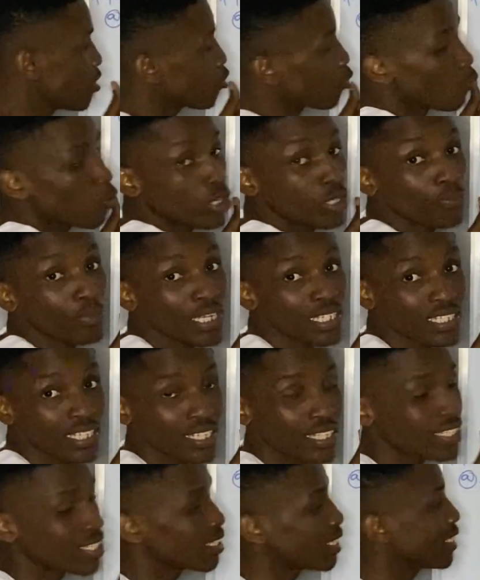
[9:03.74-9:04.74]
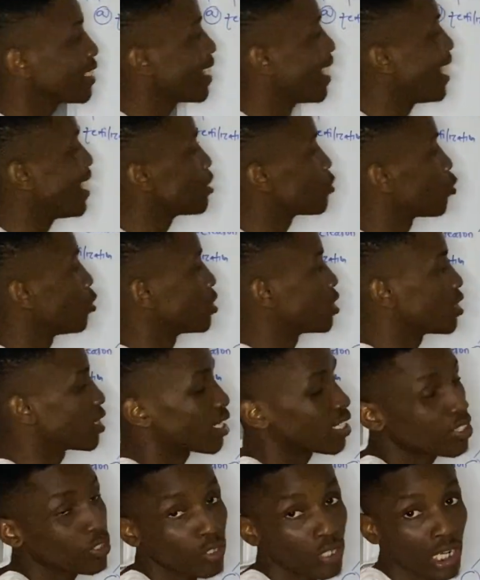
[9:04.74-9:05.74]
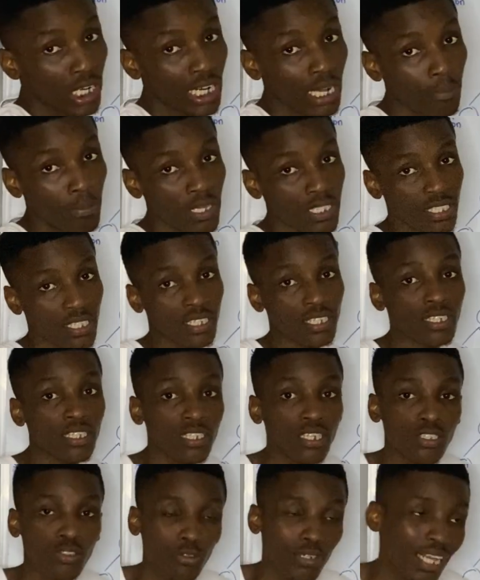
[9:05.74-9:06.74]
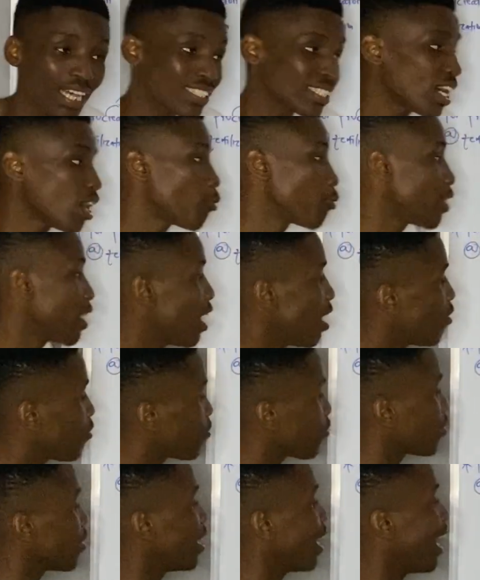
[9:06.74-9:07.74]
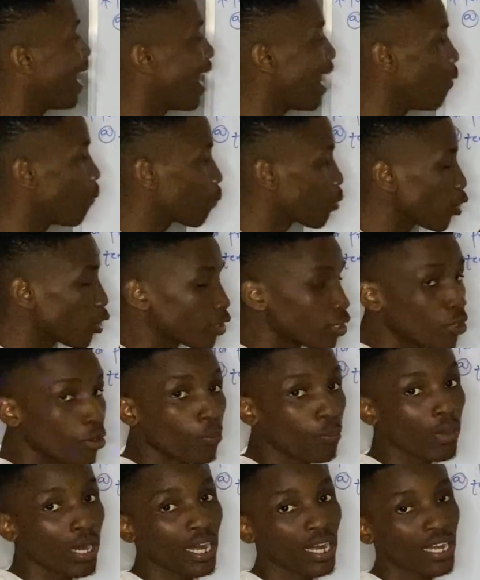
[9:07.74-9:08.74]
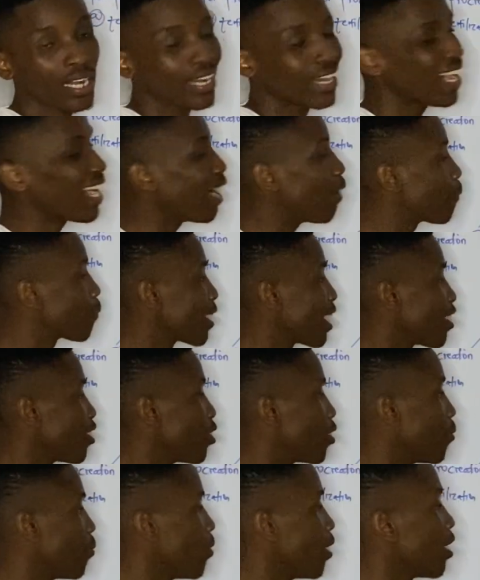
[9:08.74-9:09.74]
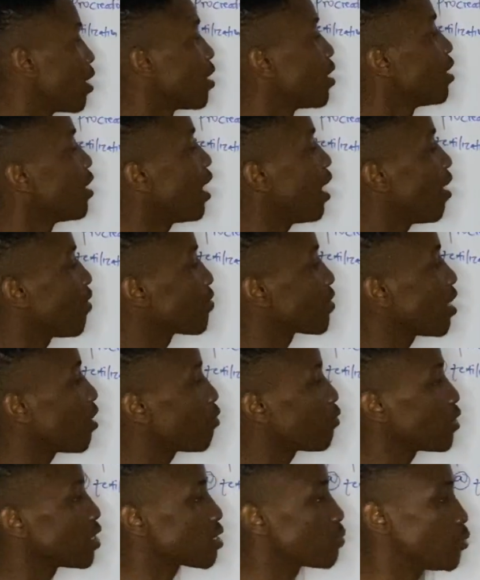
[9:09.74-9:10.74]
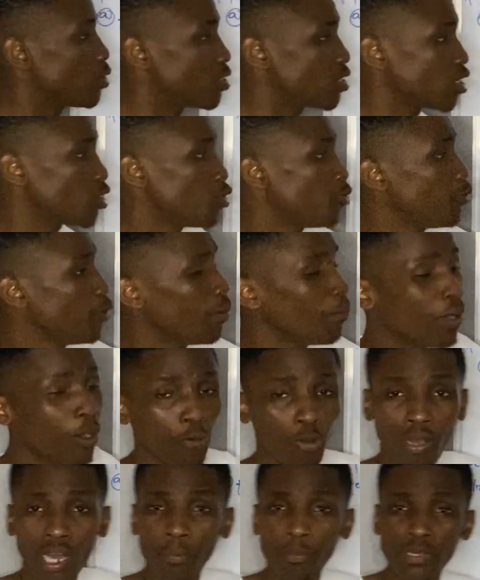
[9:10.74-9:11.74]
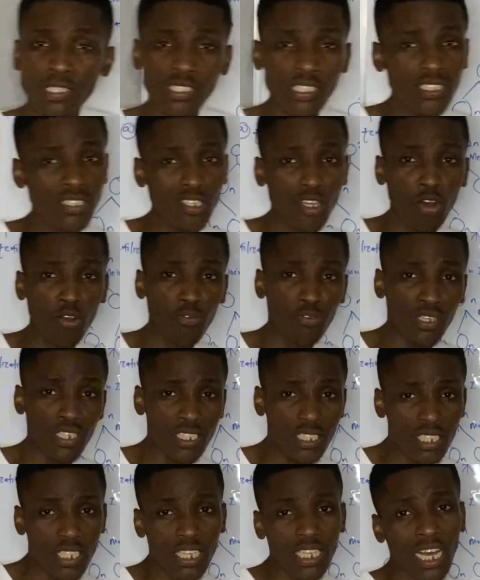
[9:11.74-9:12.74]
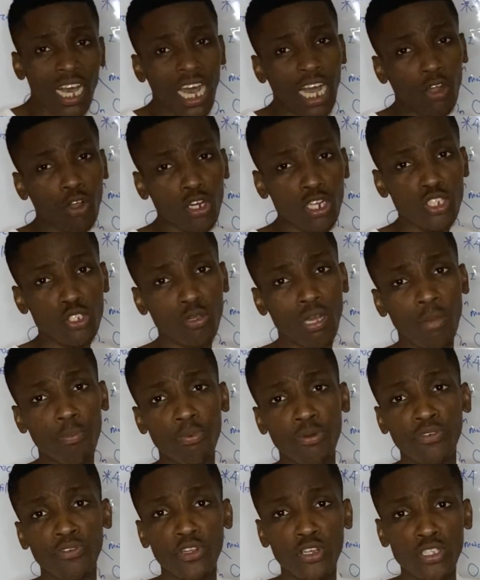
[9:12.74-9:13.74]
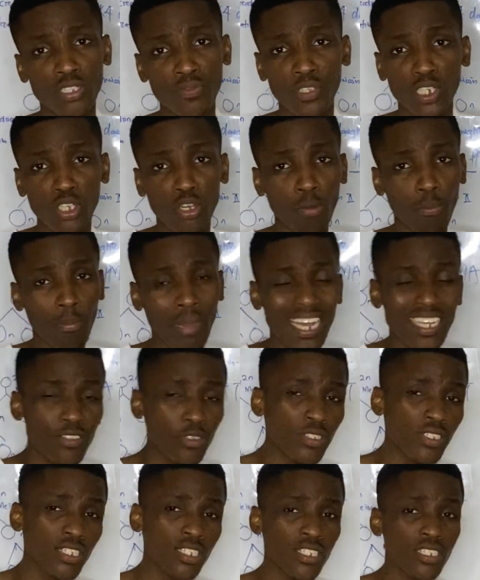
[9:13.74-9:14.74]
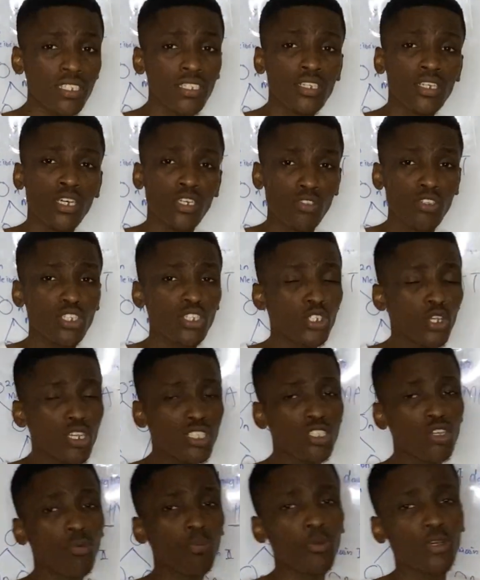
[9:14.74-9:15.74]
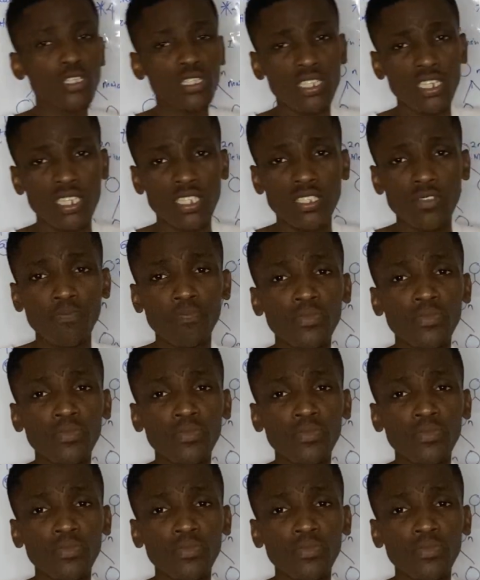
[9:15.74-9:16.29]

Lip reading: to one person and 23 to the other person. So that's how we have haploid number after phase meiotic. You remember what happens in telophase according to our previous video on mitosis. So it's just the opposite.